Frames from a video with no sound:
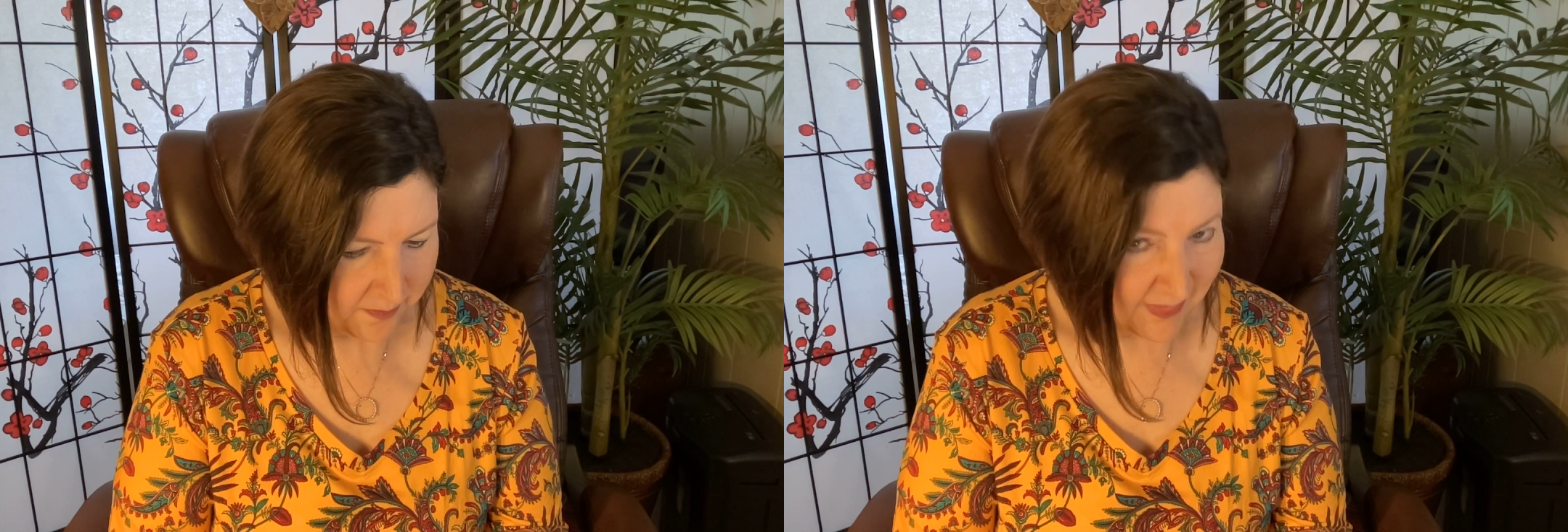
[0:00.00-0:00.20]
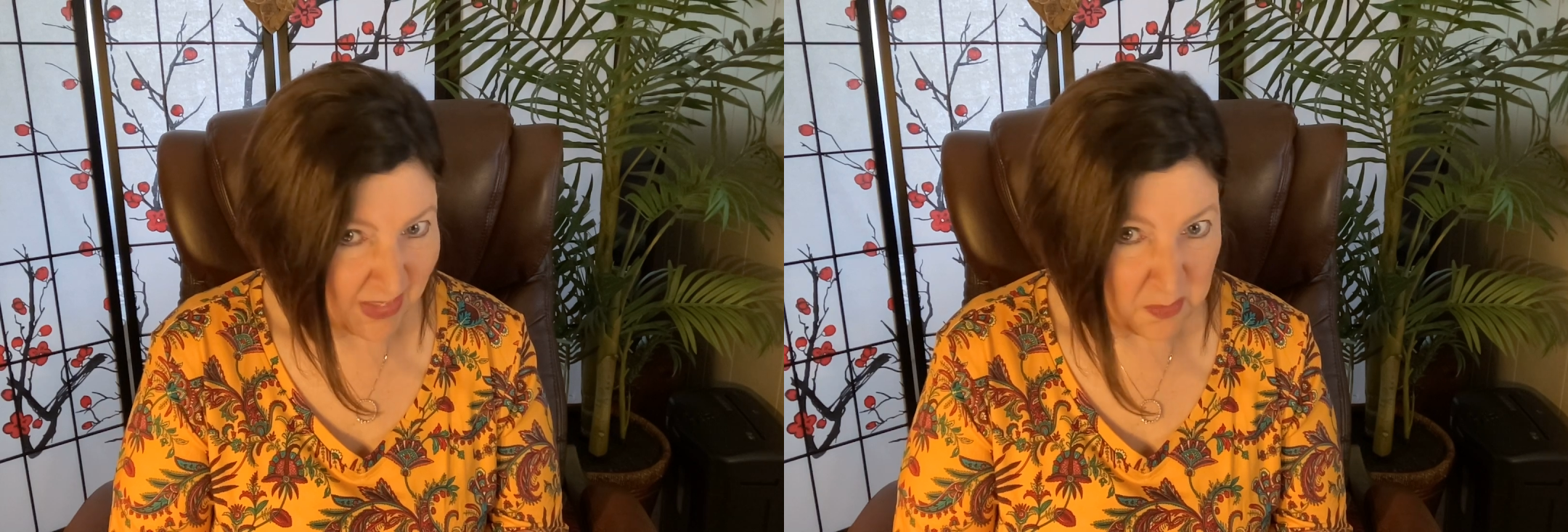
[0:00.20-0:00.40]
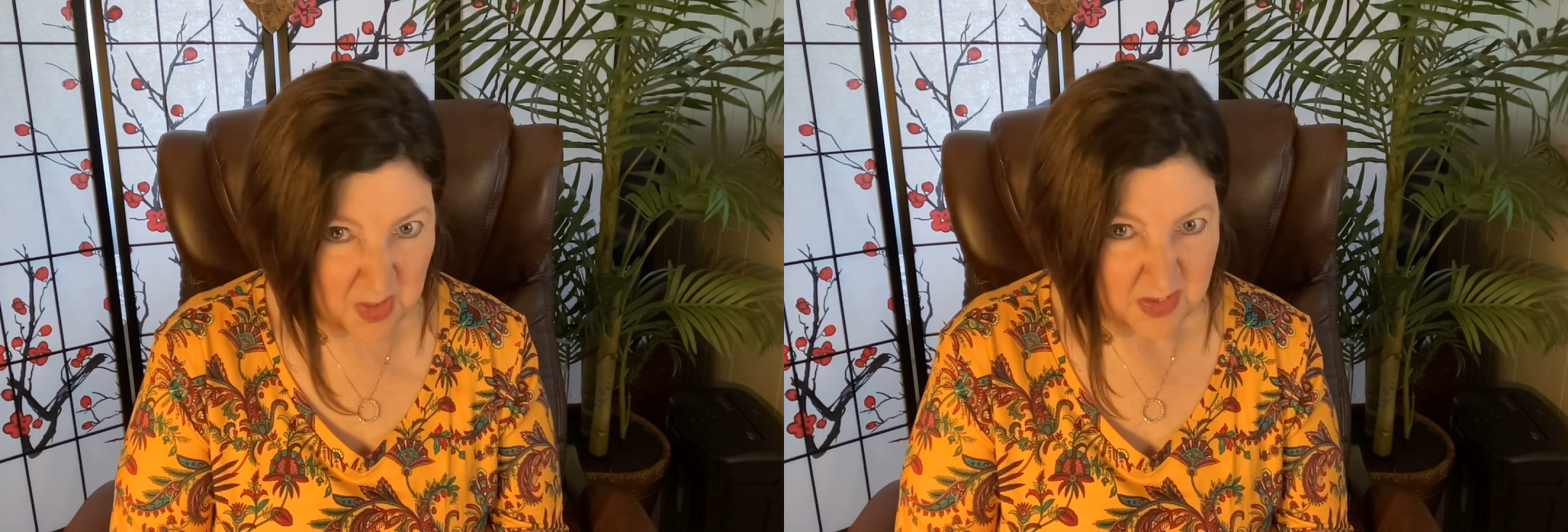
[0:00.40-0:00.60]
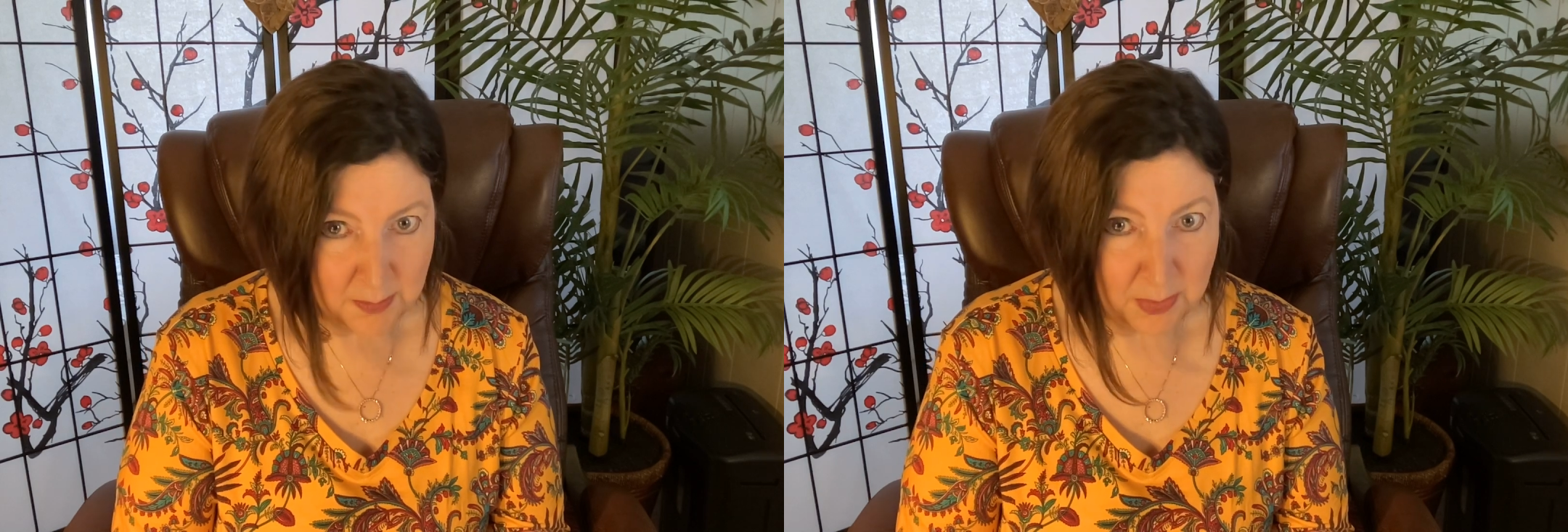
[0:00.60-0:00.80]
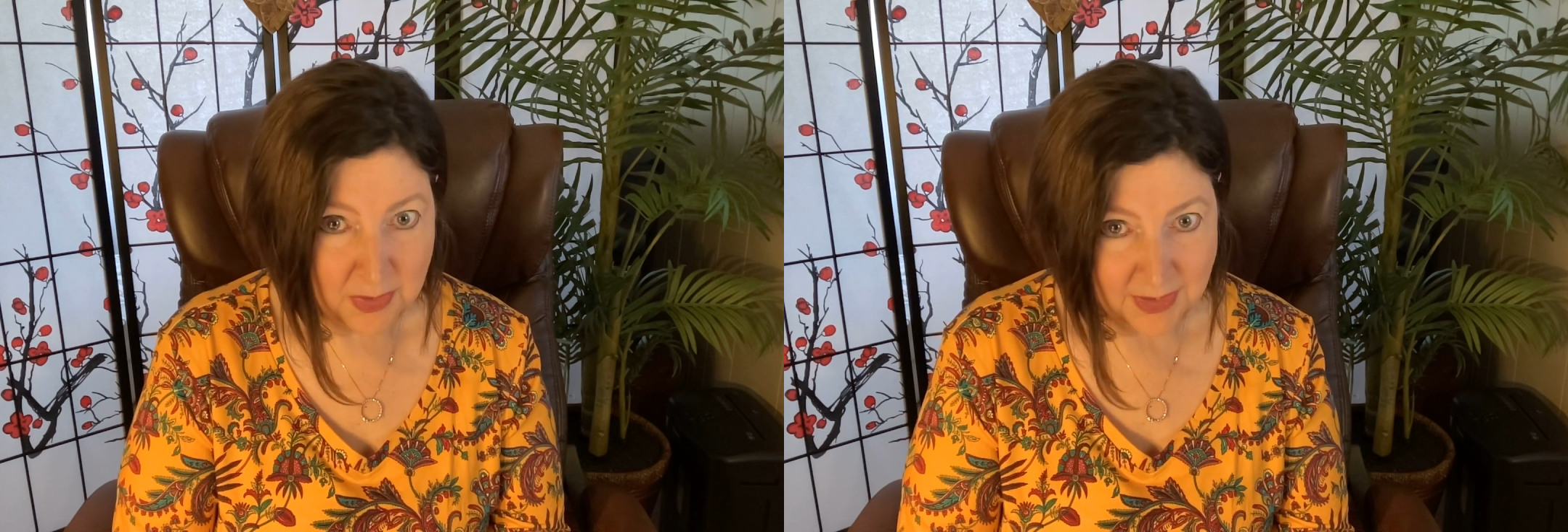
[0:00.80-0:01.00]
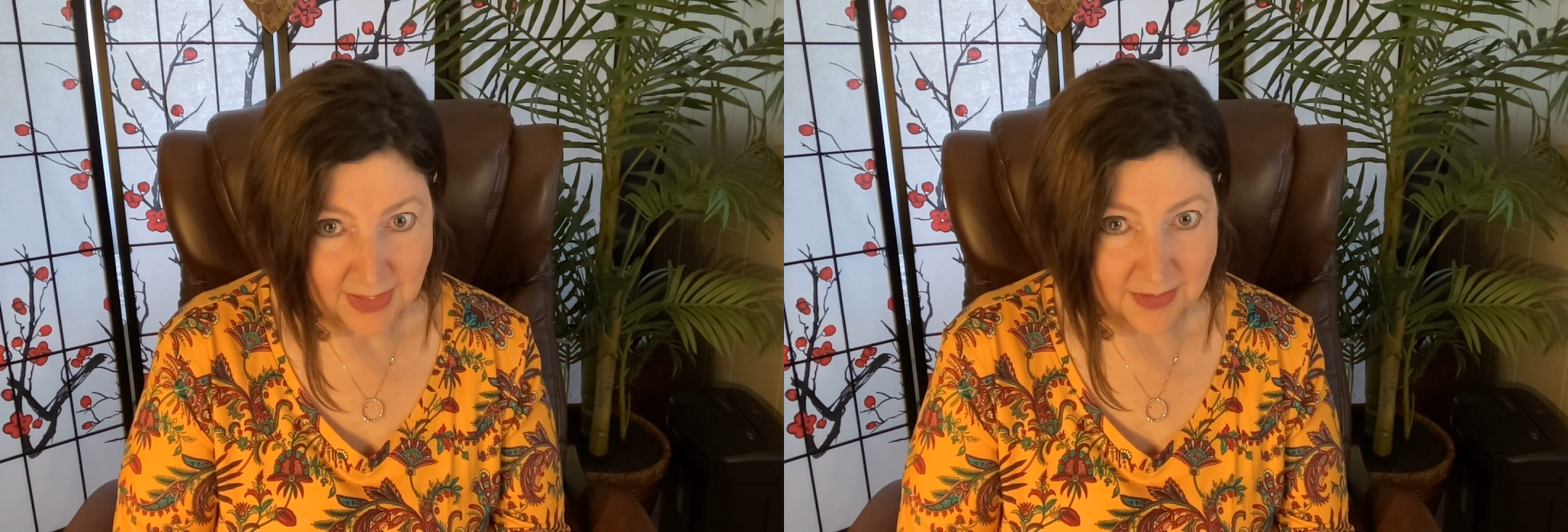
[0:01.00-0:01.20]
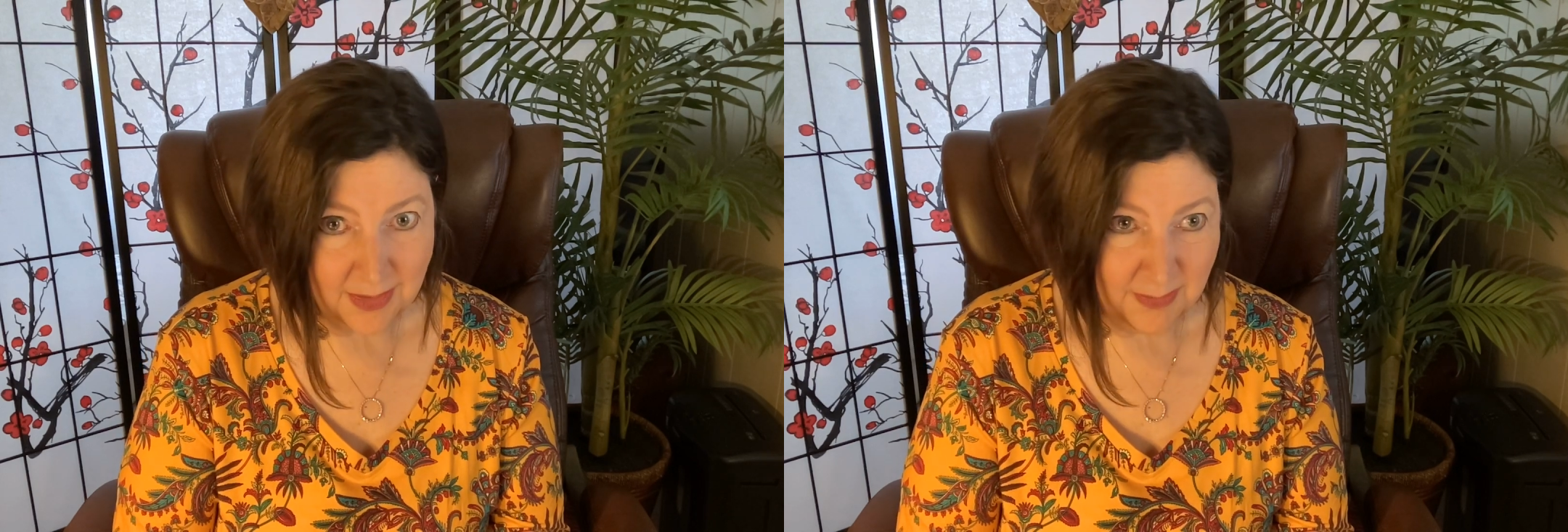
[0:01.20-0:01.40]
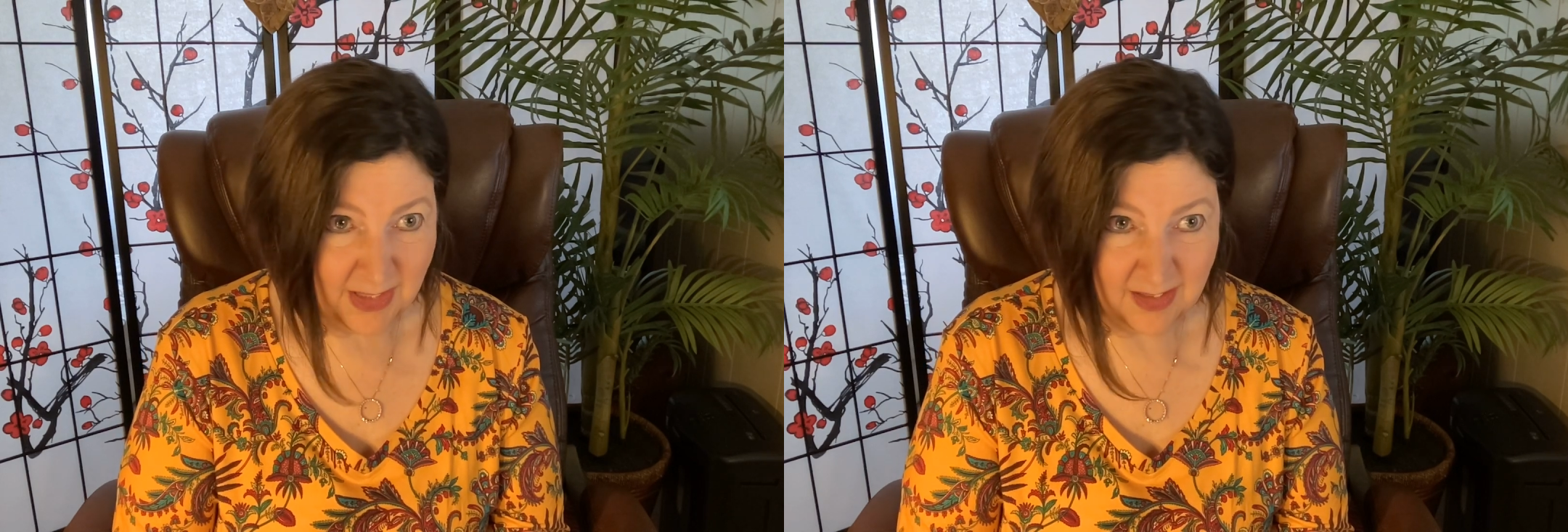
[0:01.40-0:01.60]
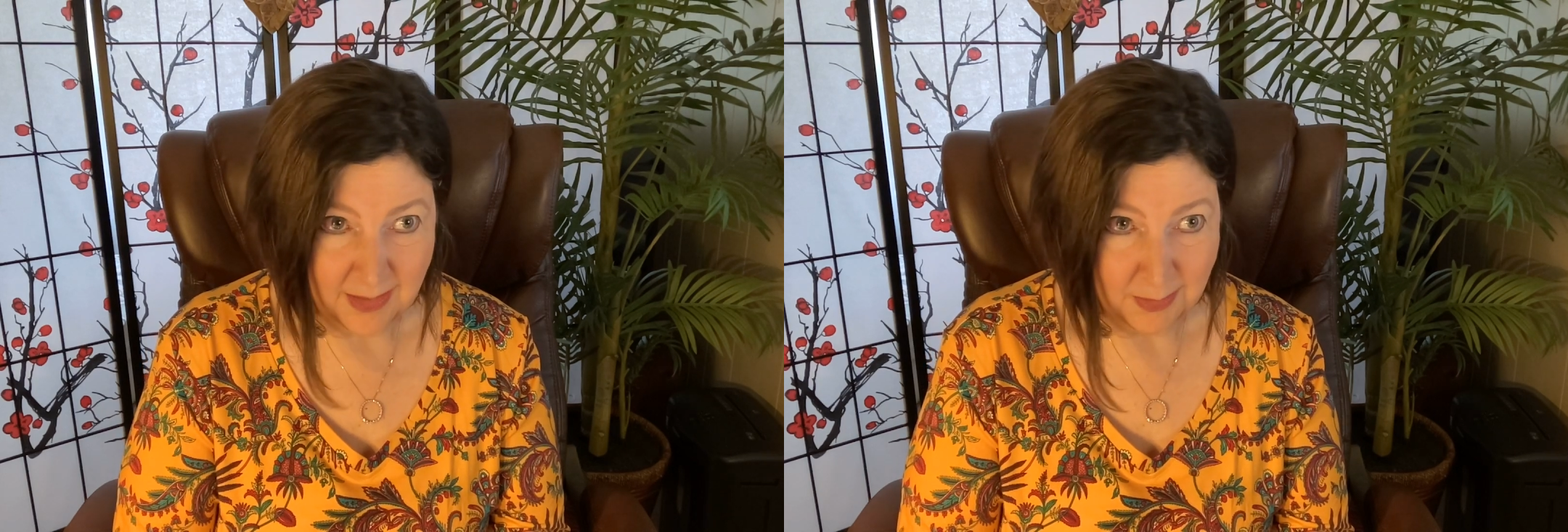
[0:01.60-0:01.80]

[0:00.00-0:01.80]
It was a push onto humanity,